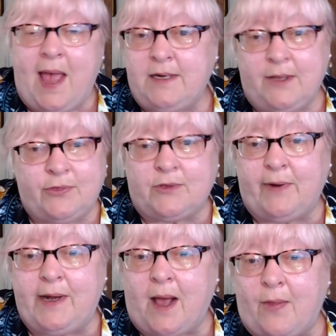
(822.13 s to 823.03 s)
And at
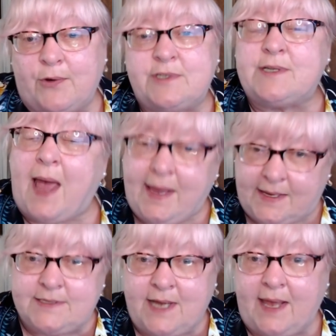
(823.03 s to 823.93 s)
$3,
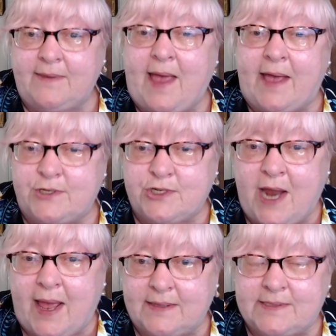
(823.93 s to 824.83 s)
I can take that
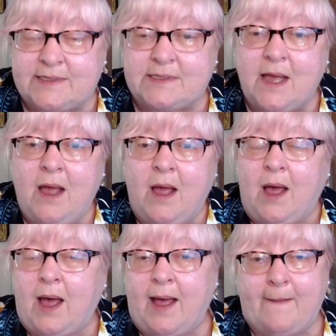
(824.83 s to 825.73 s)

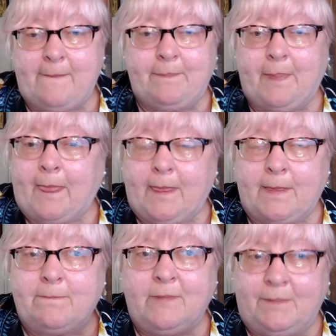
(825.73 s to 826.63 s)
chance.
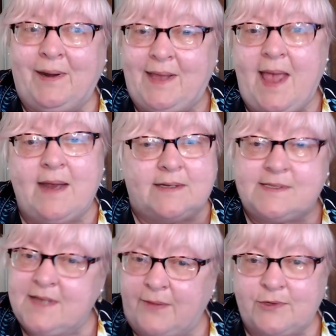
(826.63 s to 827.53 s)
But again,
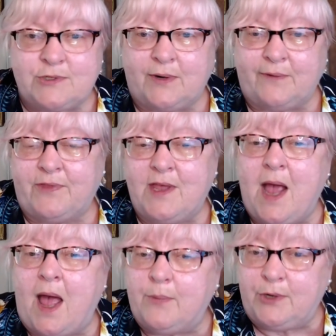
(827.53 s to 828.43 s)
it's not the sort of
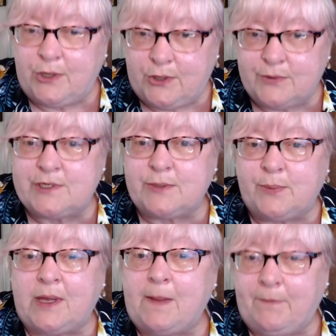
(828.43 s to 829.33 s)
thing I would
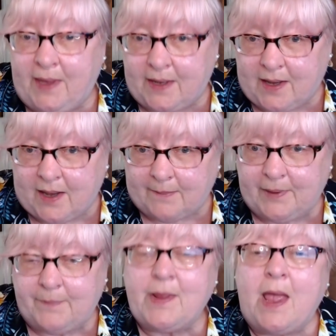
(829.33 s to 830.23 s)
usually pick up.